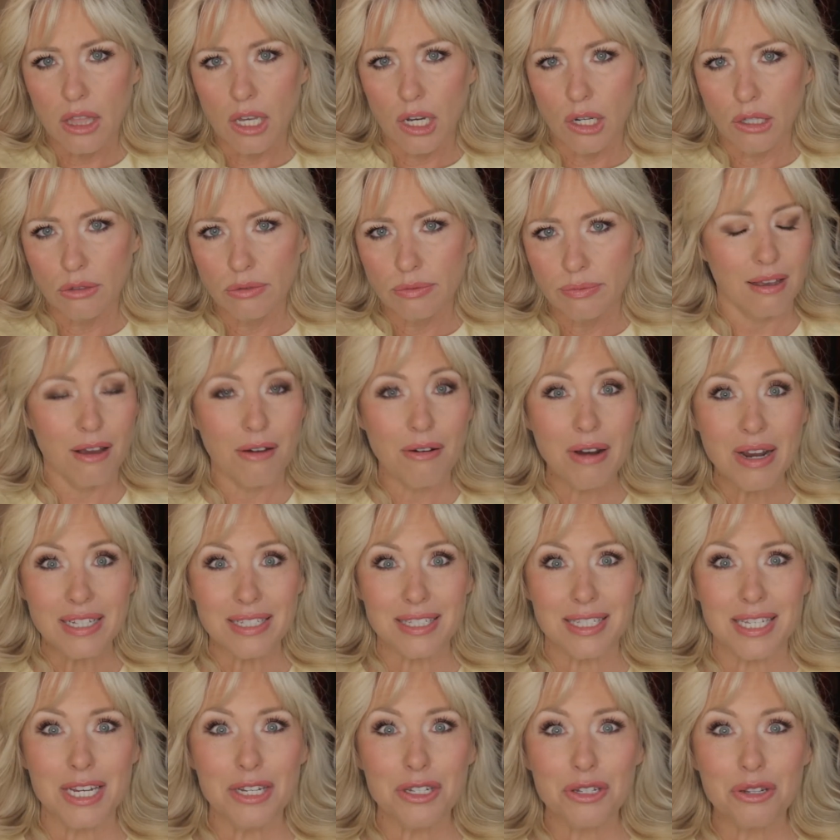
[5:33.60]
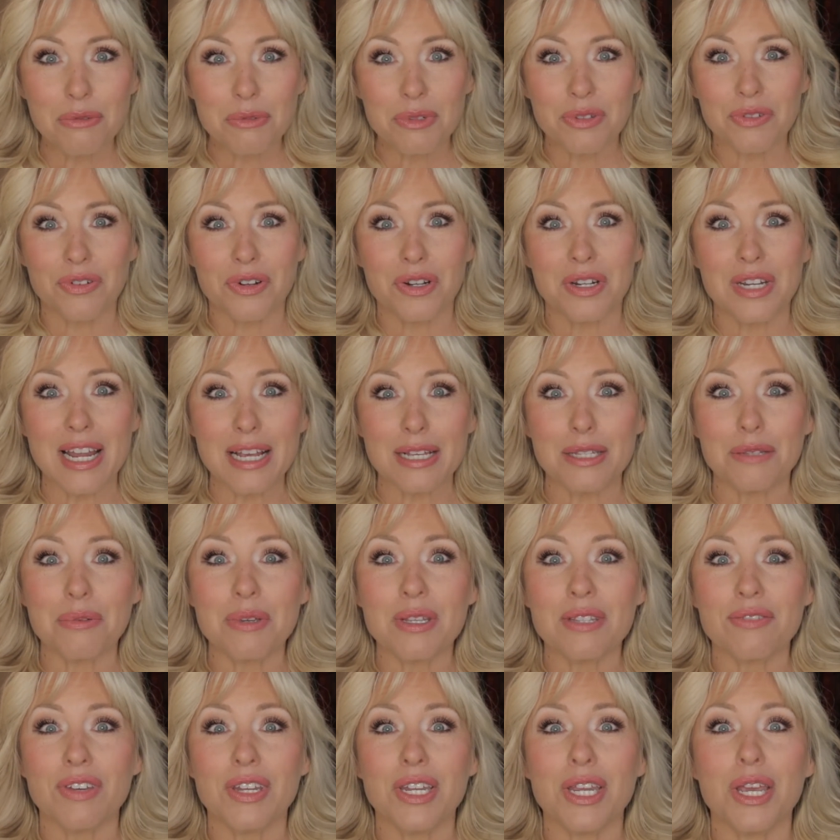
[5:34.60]
though. All right, stay tuned for next
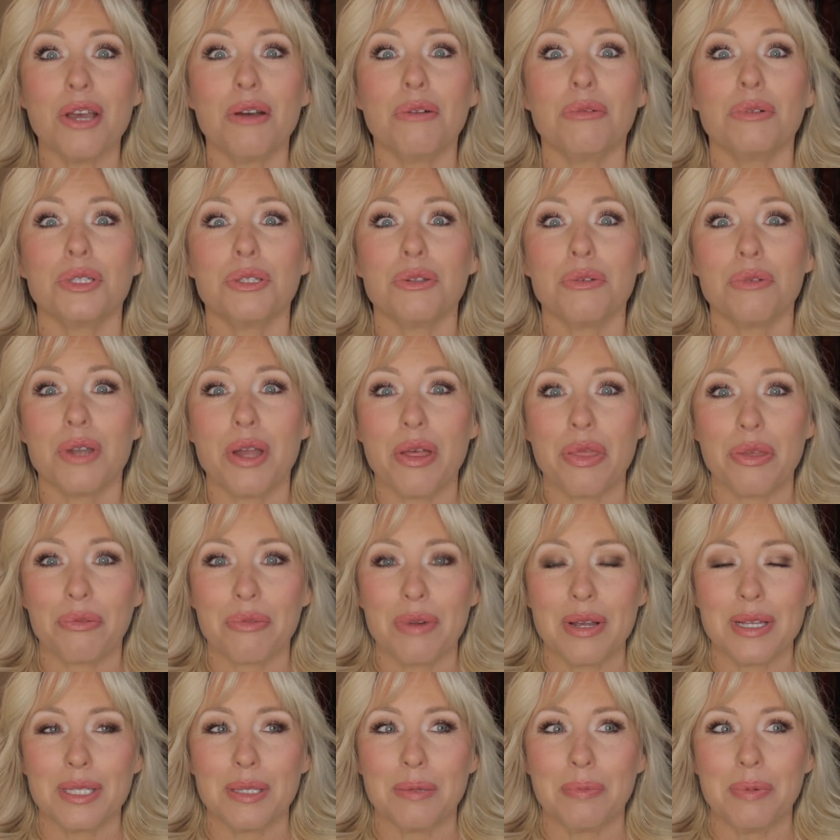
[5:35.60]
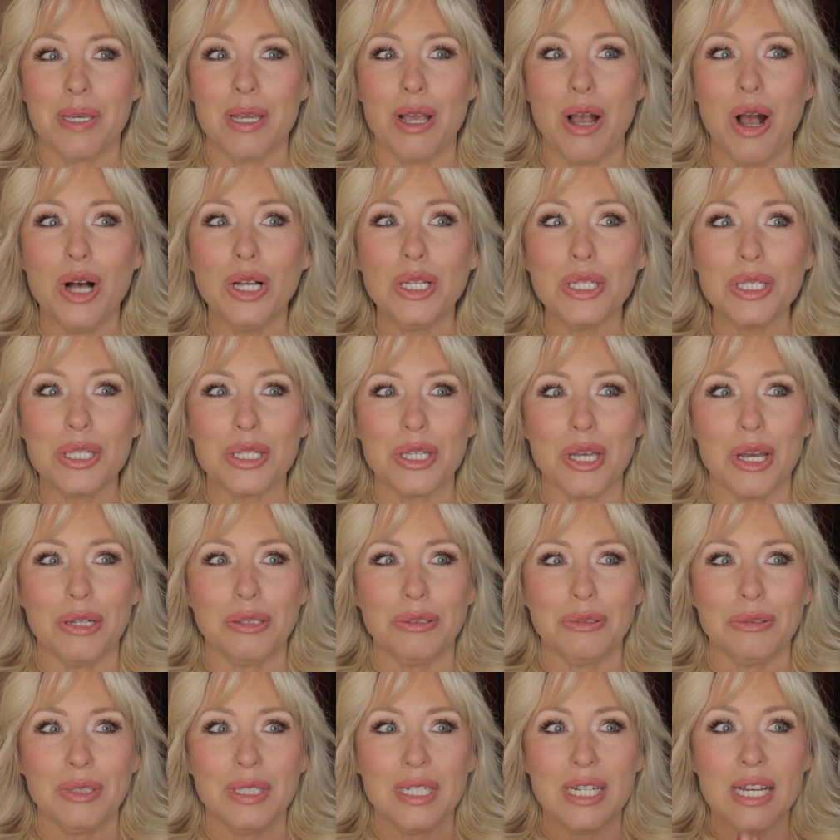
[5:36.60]
week's video. We'll do another recipe.
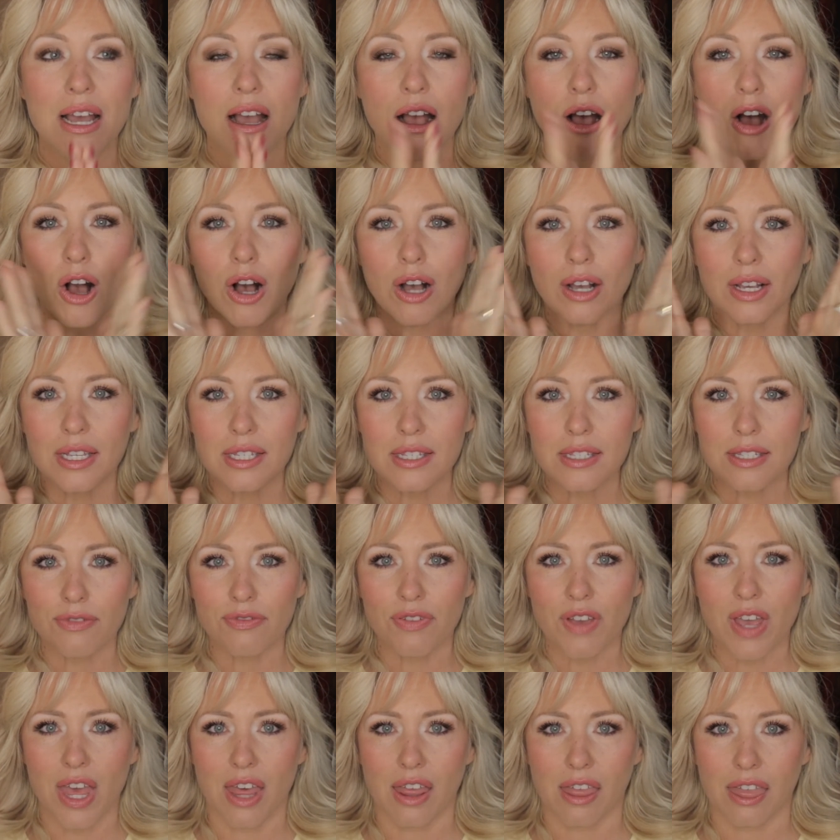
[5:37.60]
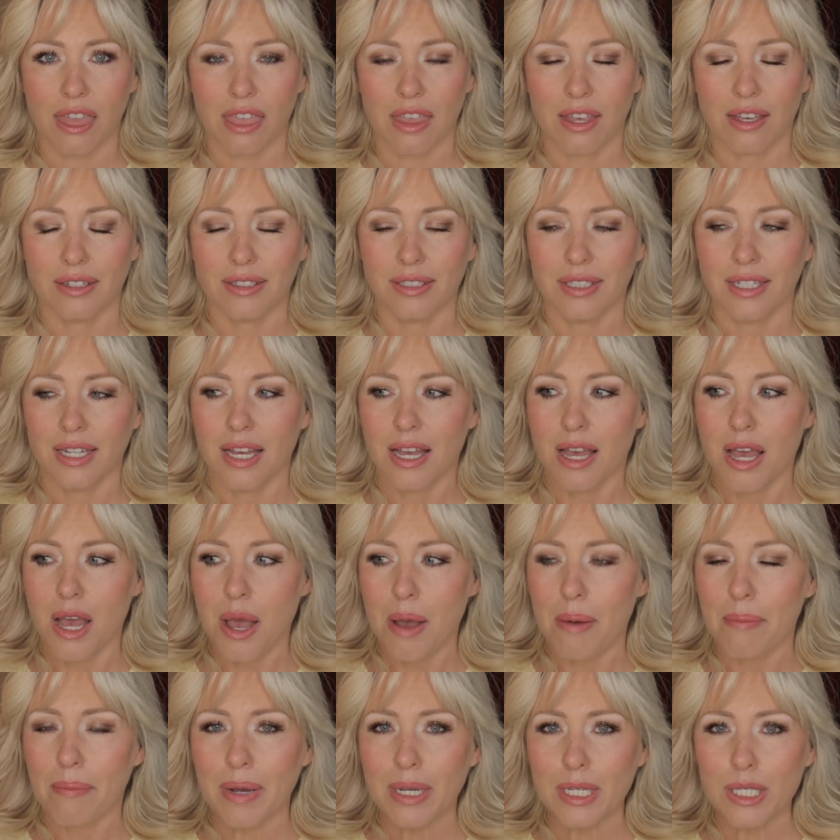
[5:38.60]
Also, August fifth,
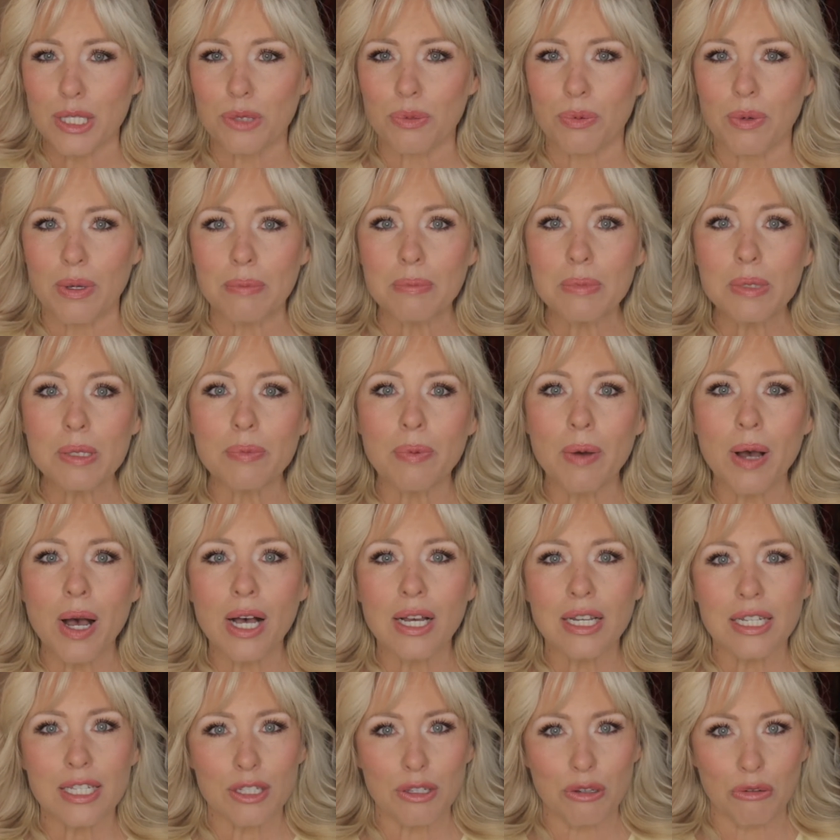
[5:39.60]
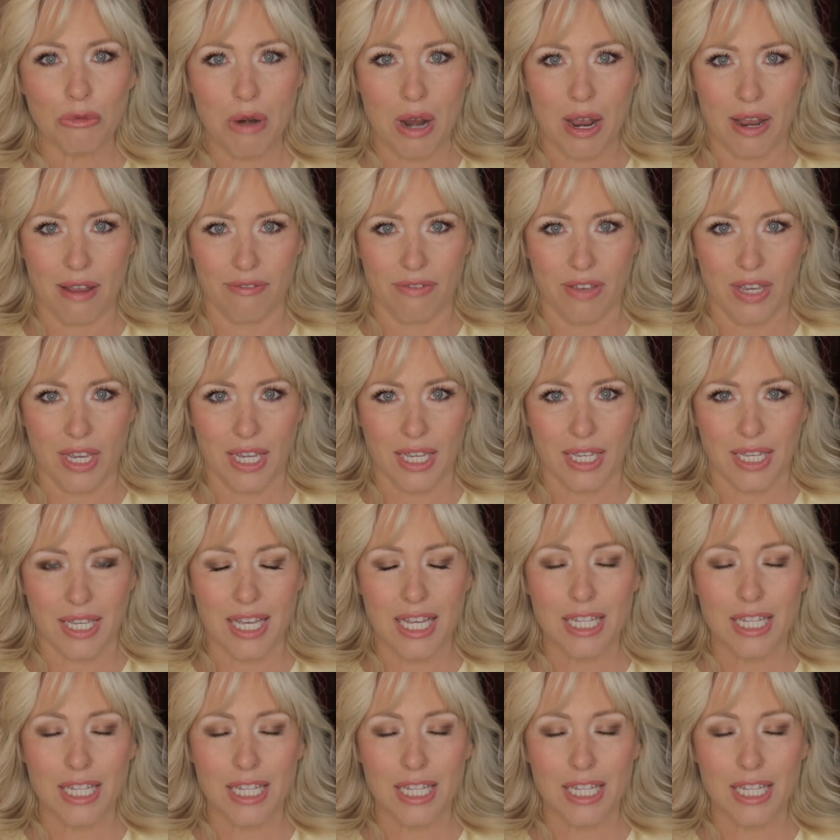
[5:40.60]
my swim spa is arriving.